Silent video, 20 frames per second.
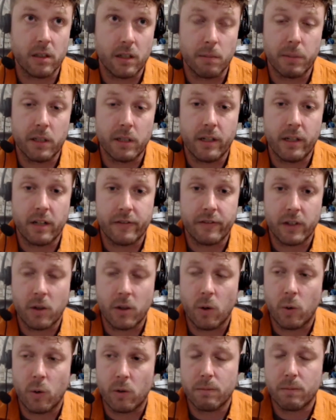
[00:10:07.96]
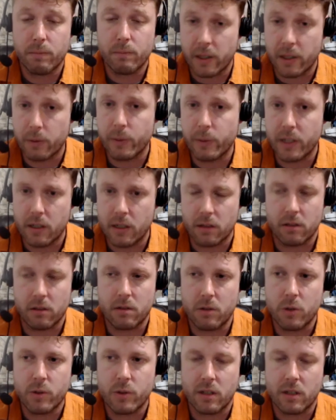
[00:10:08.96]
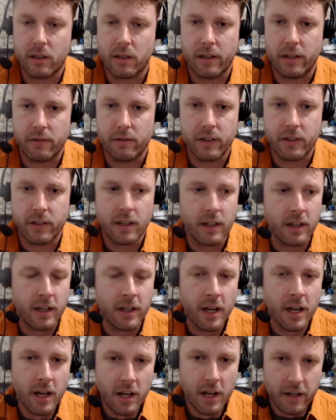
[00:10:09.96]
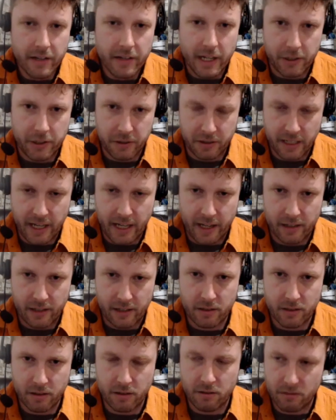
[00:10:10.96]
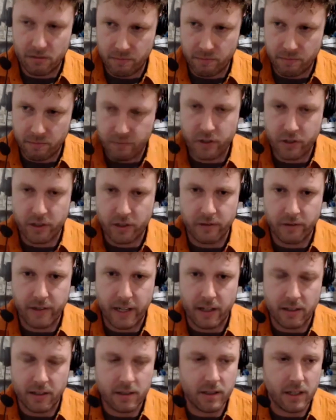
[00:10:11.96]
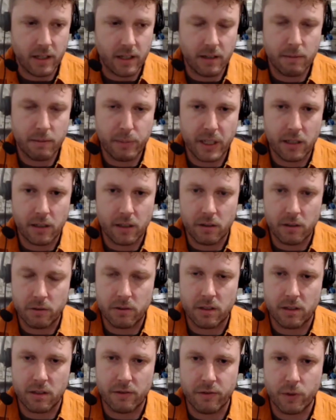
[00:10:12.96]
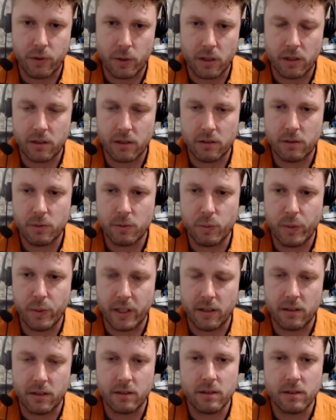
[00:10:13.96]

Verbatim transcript: completely off of coal, but we do still have natural gas to serve as peaking loads in for when